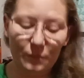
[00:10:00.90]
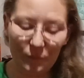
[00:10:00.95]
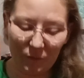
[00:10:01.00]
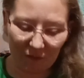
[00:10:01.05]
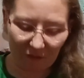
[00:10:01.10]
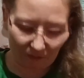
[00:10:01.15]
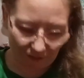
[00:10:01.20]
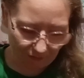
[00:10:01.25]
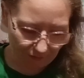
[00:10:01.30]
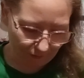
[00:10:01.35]

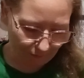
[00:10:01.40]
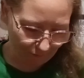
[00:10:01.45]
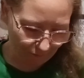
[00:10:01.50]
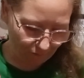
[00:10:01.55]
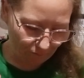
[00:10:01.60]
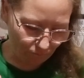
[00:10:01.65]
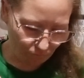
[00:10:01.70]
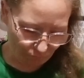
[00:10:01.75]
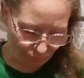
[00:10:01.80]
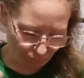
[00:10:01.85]
I
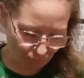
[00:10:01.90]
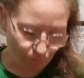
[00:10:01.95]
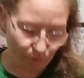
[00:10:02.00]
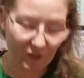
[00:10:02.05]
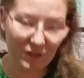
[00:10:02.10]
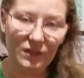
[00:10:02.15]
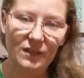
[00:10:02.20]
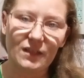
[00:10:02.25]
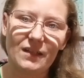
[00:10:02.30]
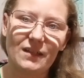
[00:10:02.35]

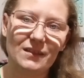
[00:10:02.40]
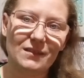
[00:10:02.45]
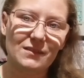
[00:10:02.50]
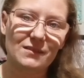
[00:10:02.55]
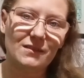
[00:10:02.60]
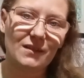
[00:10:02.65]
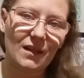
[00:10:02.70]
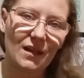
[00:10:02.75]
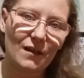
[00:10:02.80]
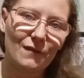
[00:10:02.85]

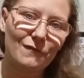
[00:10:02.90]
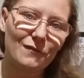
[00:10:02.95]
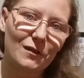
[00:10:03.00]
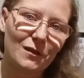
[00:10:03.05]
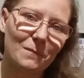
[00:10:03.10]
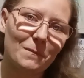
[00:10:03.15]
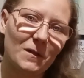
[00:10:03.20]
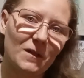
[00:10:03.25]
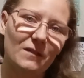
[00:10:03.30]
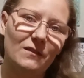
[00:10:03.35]
realized after I
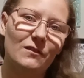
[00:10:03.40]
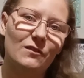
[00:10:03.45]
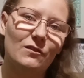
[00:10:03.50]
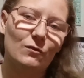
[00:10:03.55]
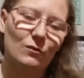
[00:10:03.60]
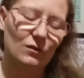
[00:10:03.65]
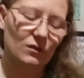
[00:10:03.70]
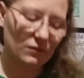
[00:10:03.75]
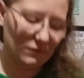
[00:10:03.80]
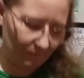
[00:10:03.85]
made the
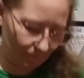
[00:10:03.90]
short.